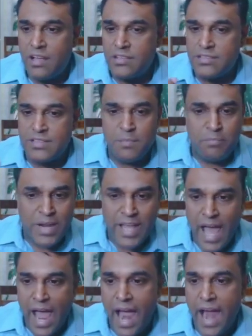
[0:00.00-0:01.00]
simply
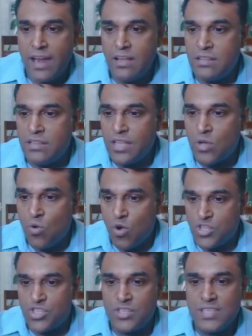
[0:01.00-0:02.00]
add the
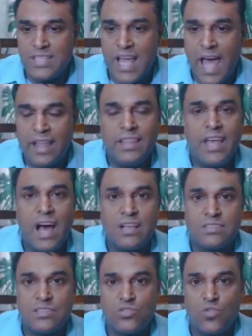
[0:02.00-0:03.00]
questions and the
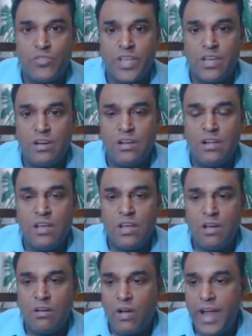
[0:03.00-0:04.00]
answers over here,
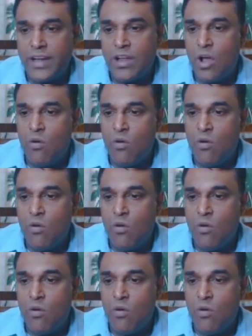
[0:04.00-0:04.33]
right?